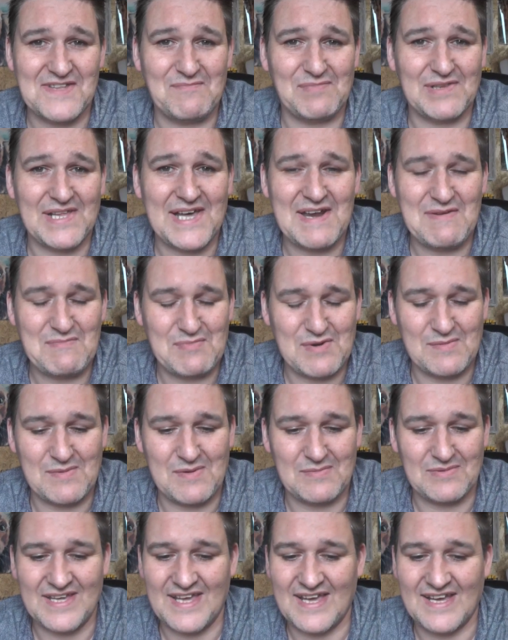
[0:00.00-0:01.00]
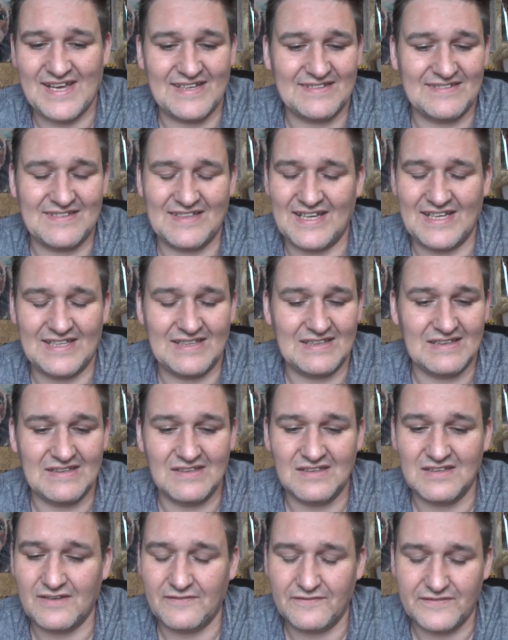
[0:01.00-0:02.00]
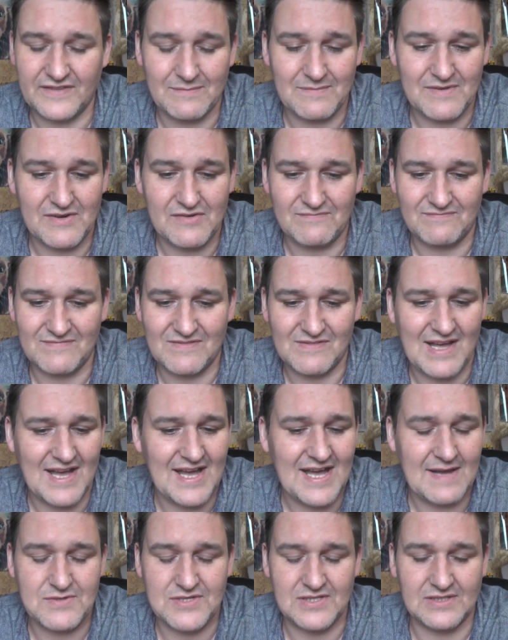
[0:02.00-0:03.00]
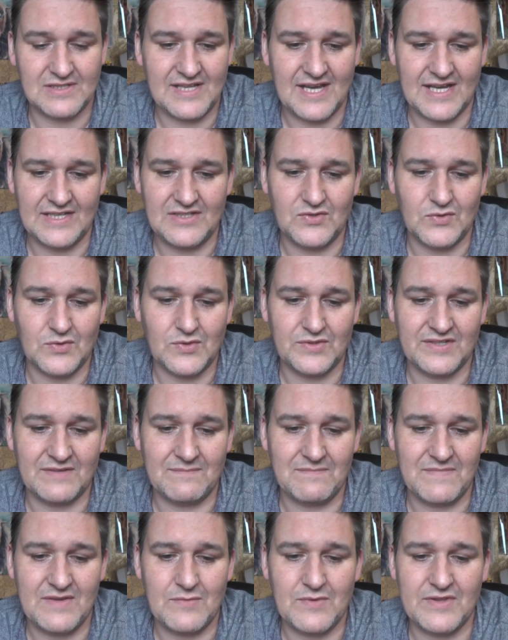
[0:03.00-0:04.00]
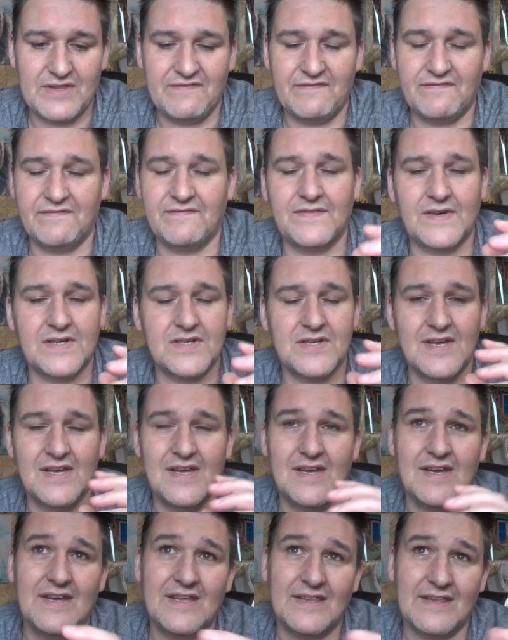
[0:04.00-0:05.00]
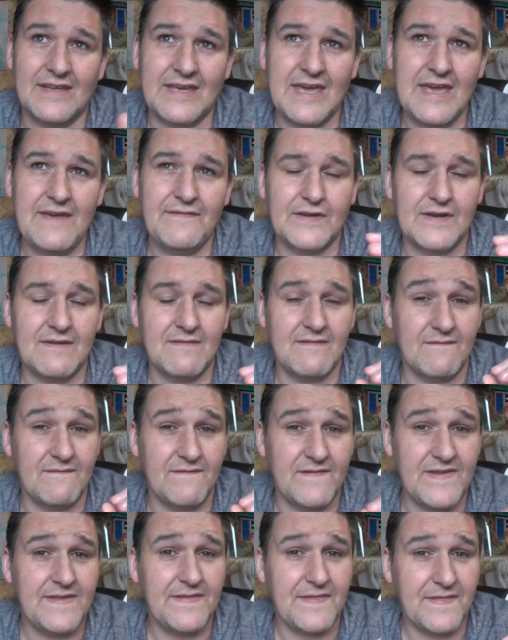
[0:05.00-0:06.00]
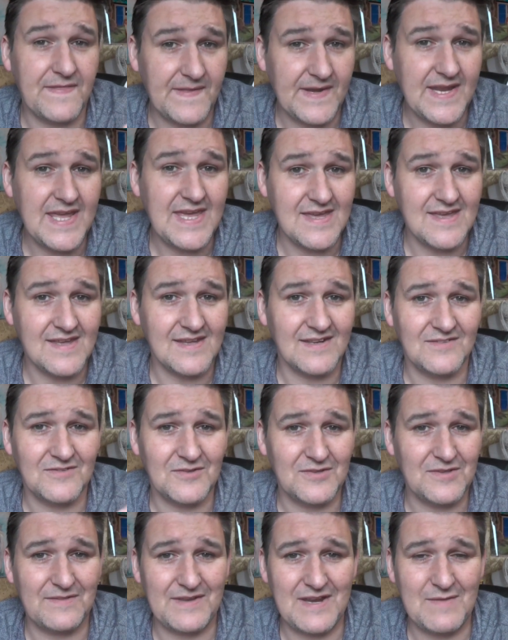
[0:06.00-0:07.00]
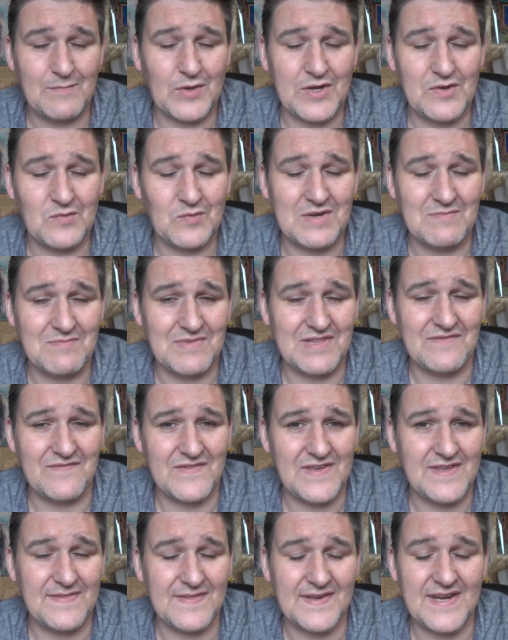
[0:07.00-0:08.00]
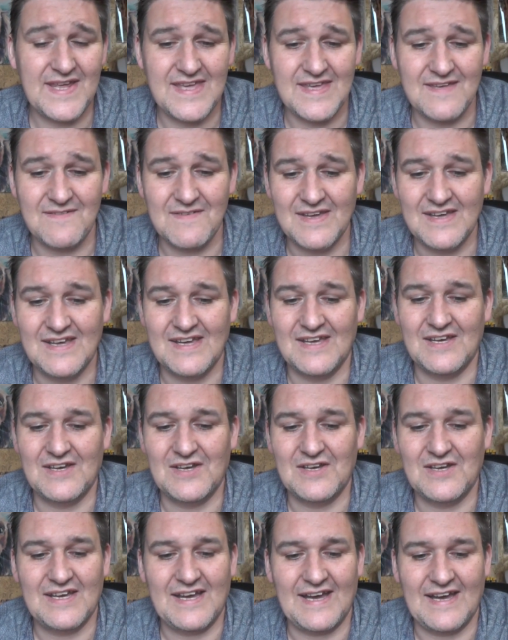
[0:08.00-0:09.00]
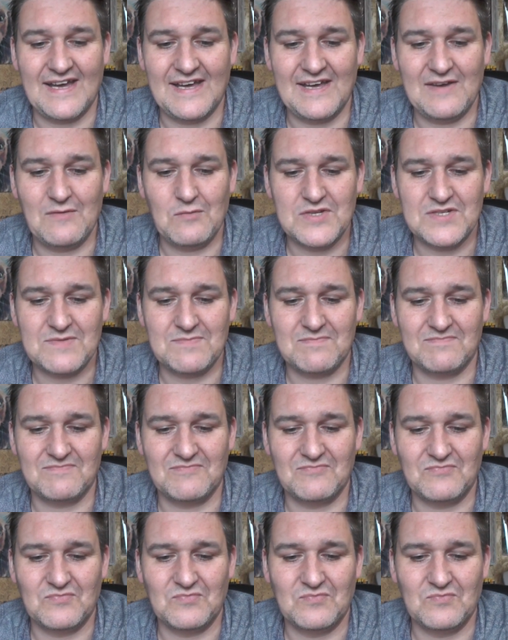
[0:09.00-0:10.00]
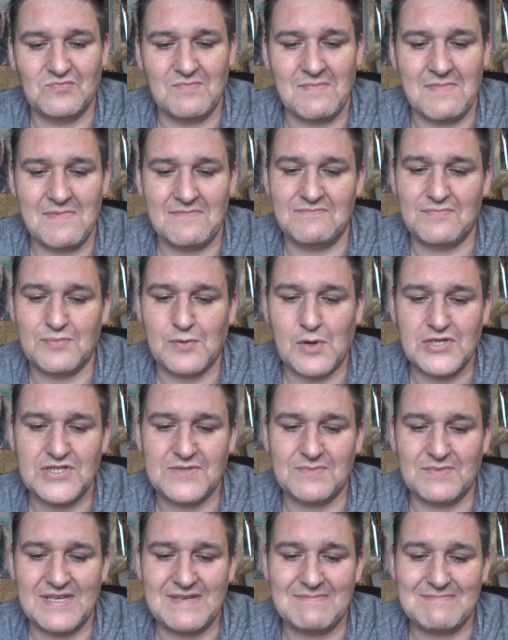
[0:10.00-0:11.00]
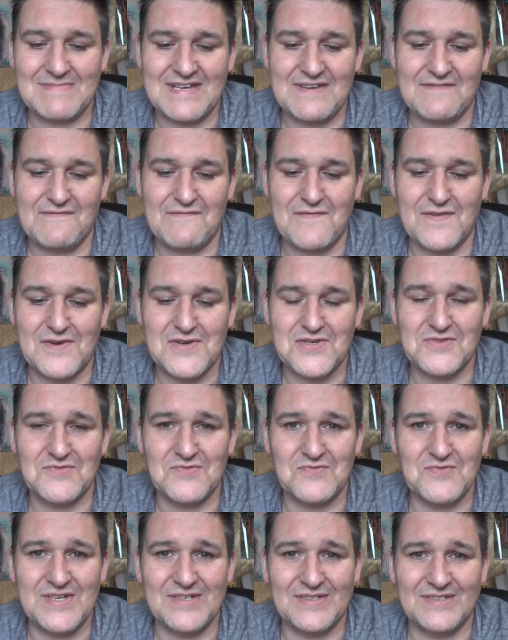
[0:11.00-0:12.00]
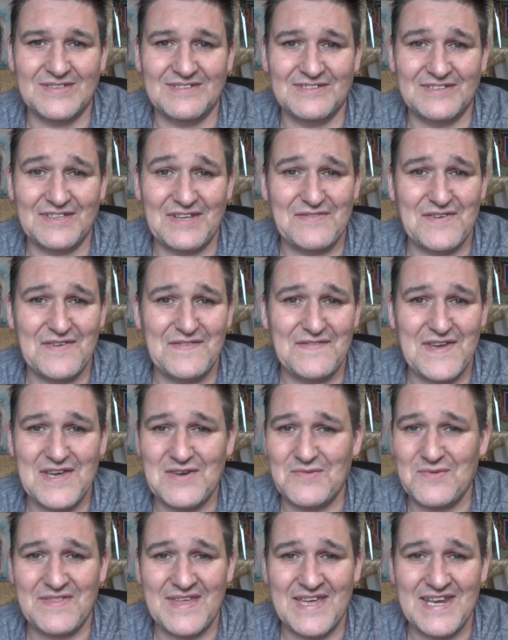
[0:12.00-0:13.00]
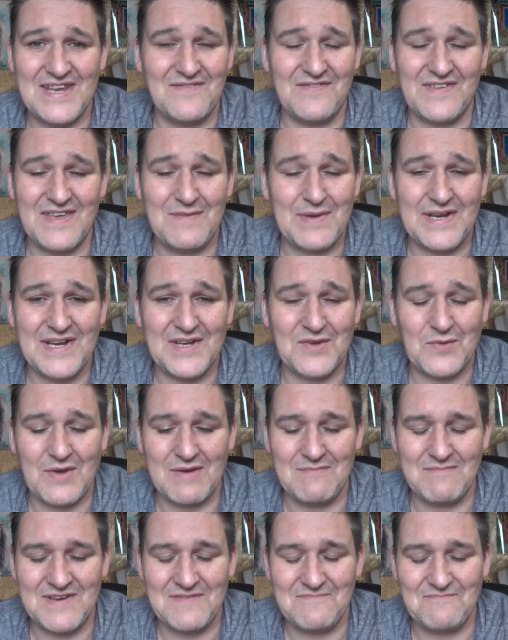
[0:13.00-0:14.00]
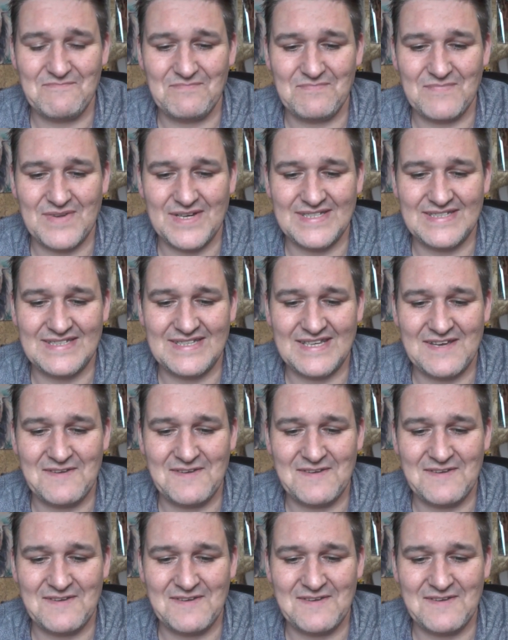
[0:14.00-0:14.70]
the planet, probably. I loved them. I absolutely adored them. They were the first. The Kayfun V3, not the 3.1, but the V3, was possibly my first real love affair with any vaping equipment. But